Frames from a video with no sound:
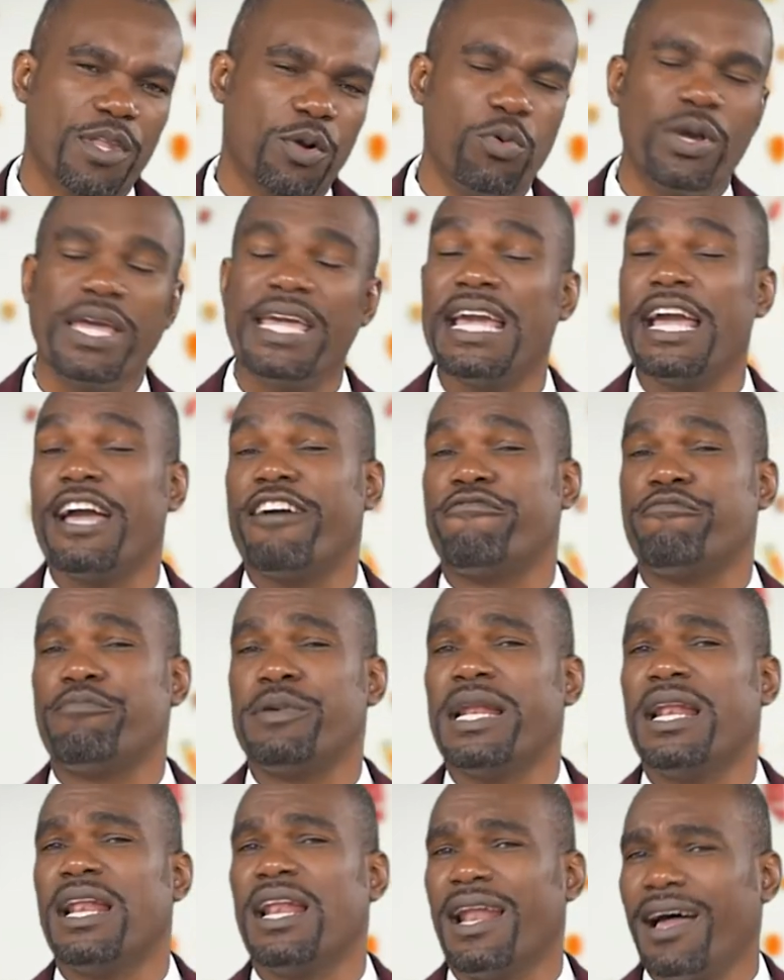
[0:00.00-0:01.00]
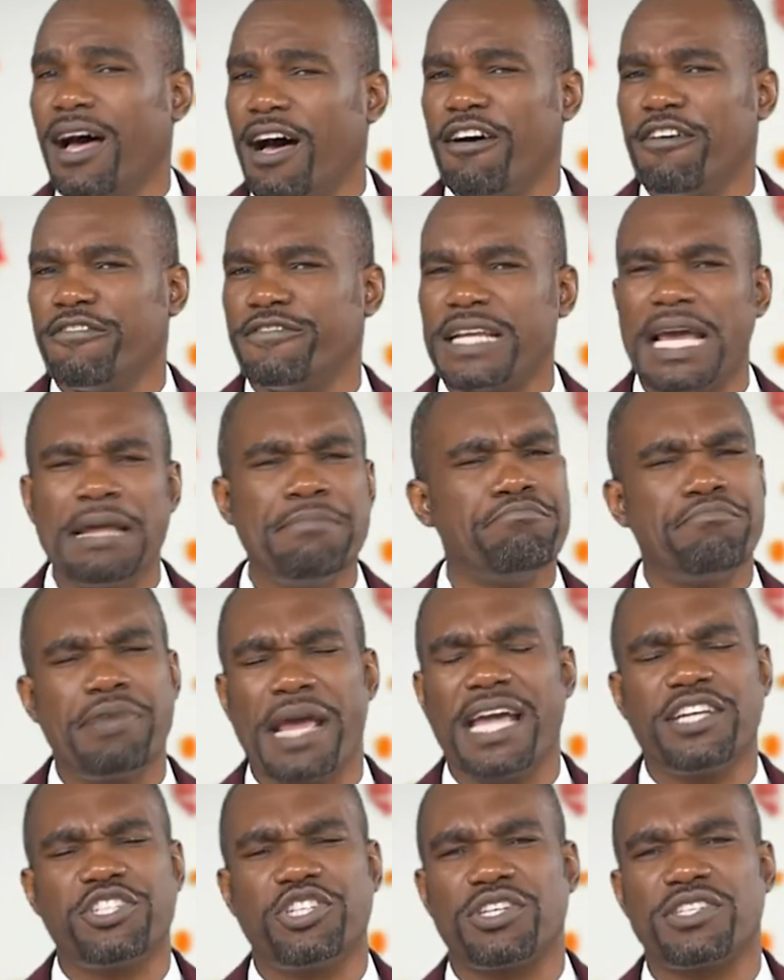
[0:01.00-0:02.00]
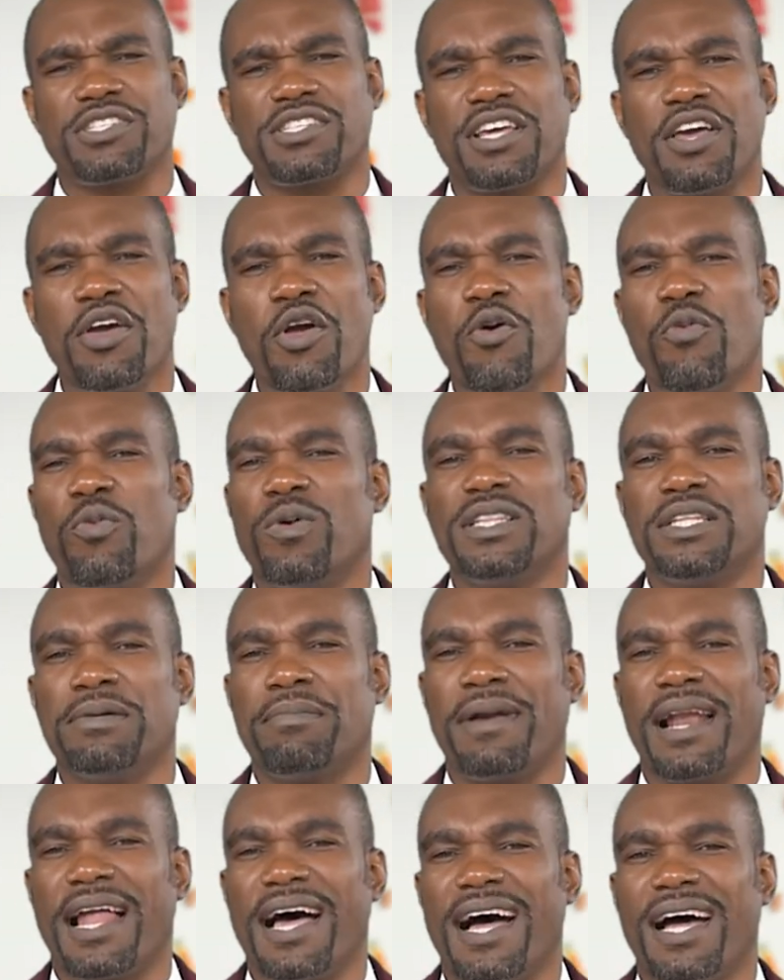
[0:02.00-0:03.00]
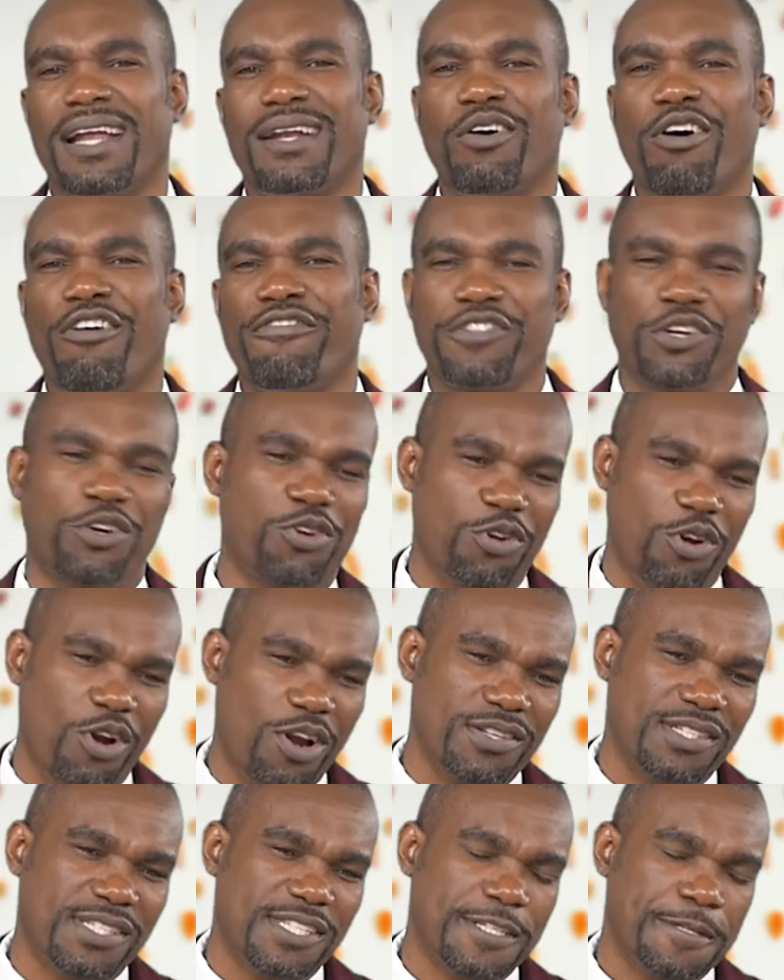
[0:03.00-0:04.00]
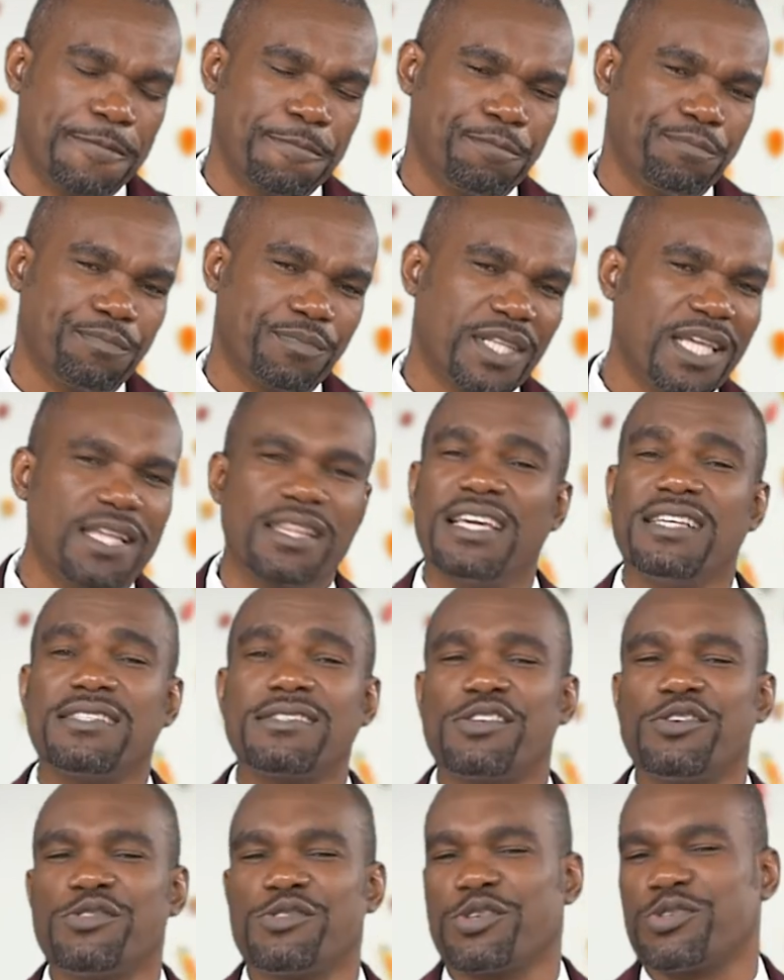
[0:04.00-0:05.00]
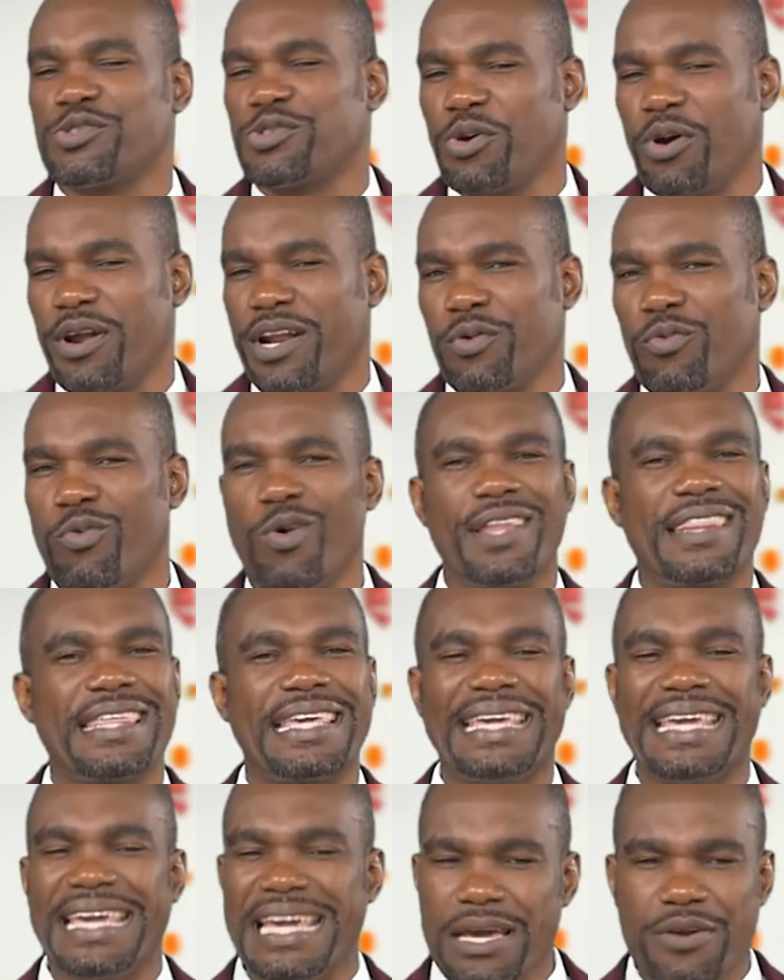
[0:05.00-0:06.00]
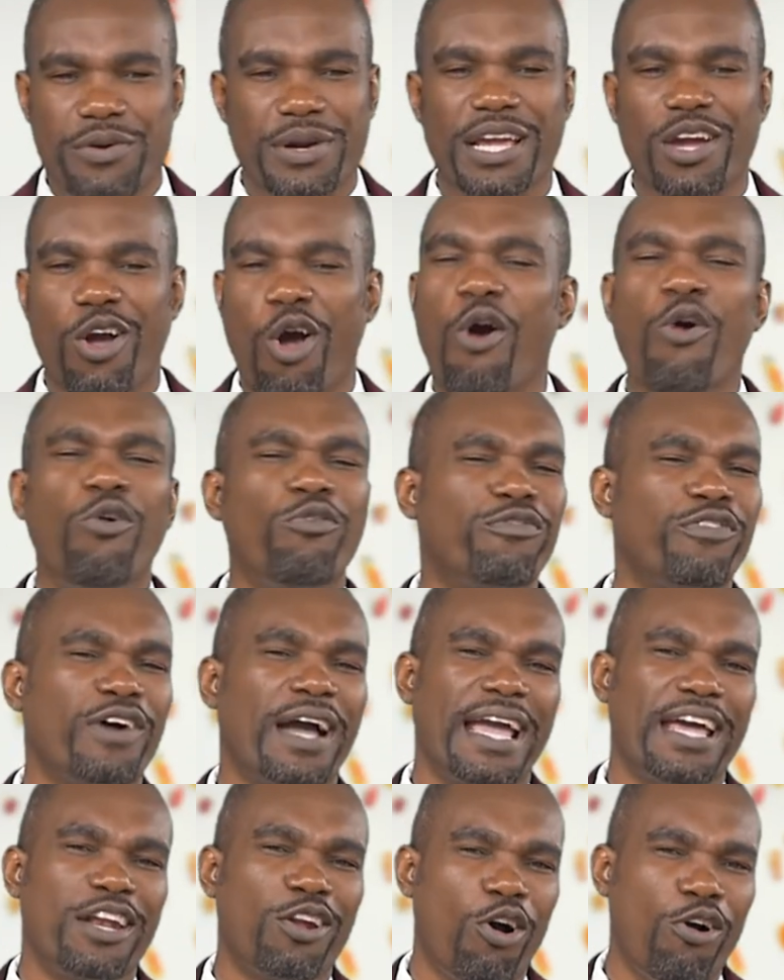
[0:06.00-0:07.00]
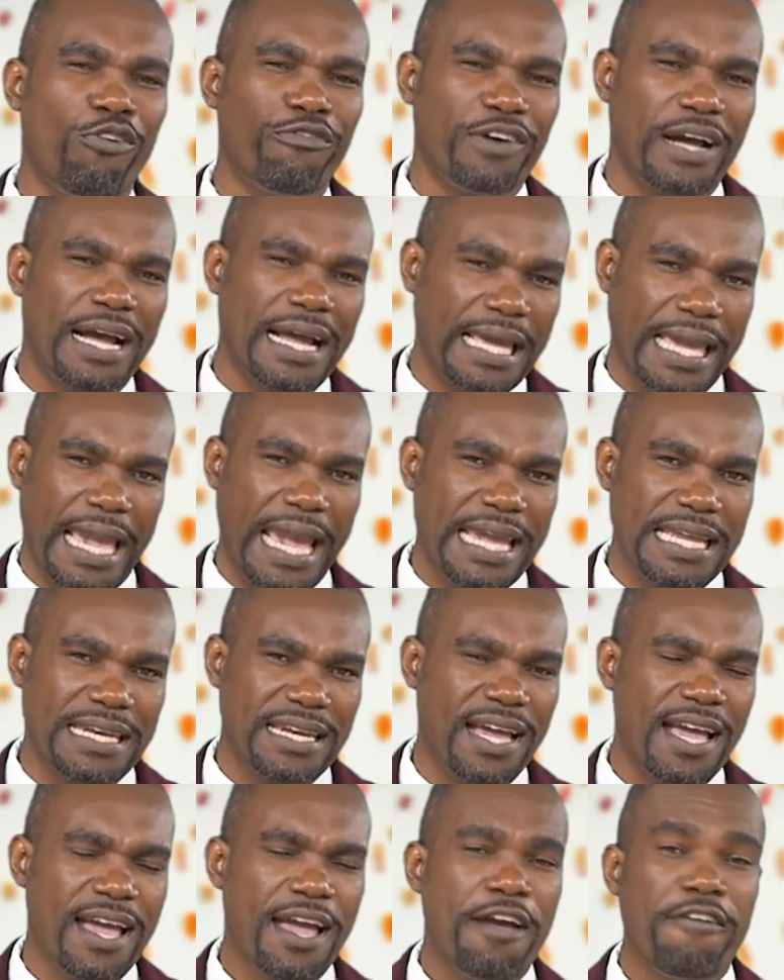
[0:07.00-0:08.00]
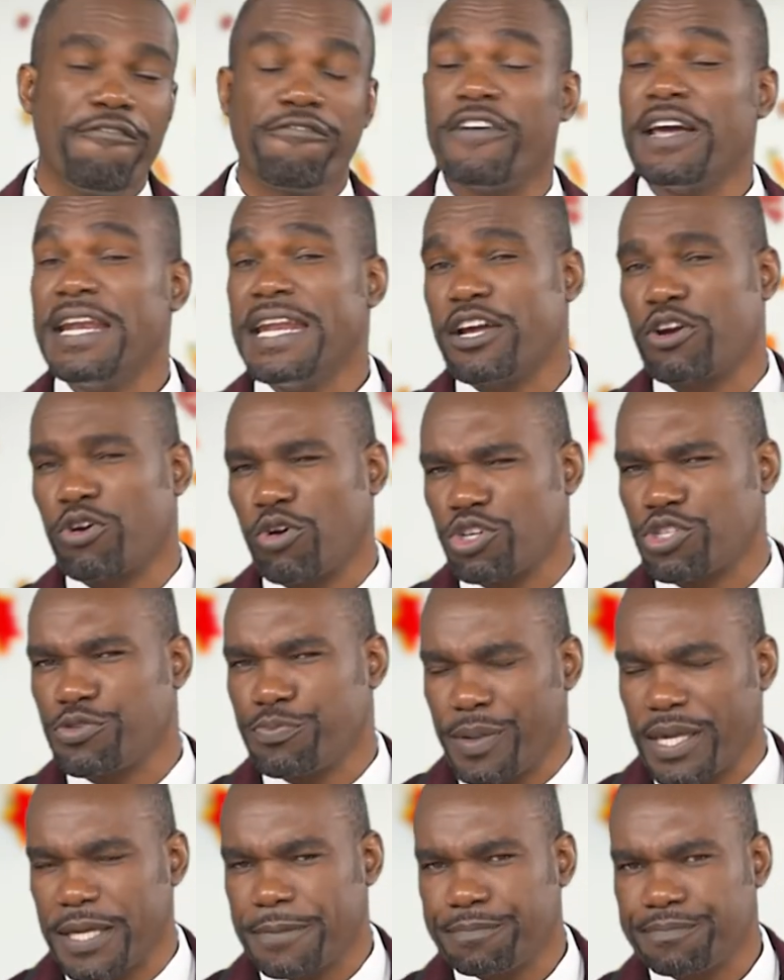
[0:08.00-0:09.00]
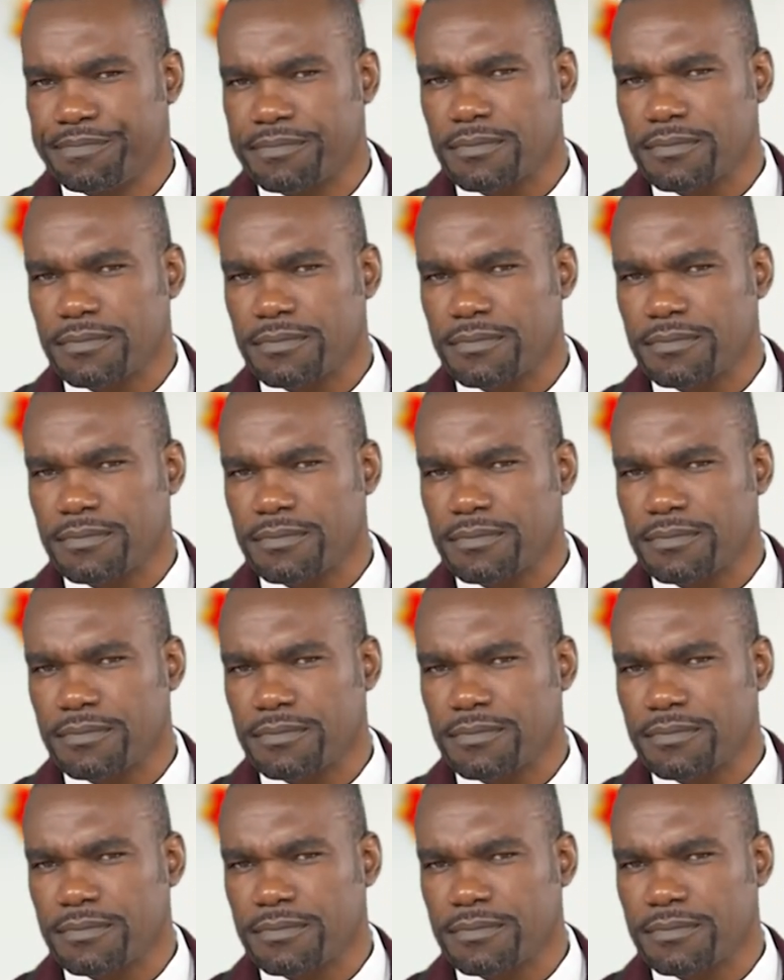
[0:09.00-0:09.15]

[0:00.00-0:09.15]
We have been loved and purchased with the blood of the cross. This is a story worth hearing over and over again. Fanny Crosby,